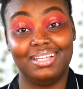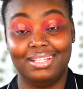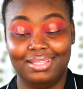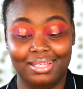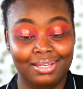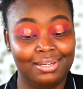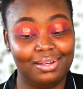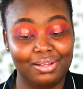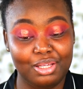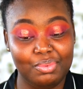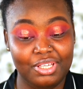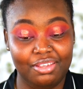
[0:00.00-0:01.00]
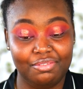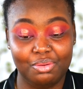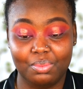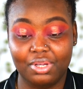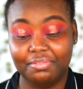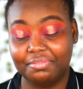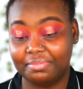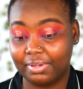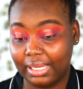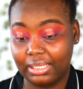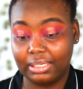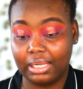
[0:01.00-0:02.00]
and then I'll come and give you my
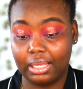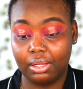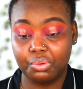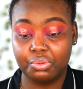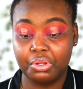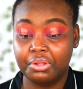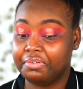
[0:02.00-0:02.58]
final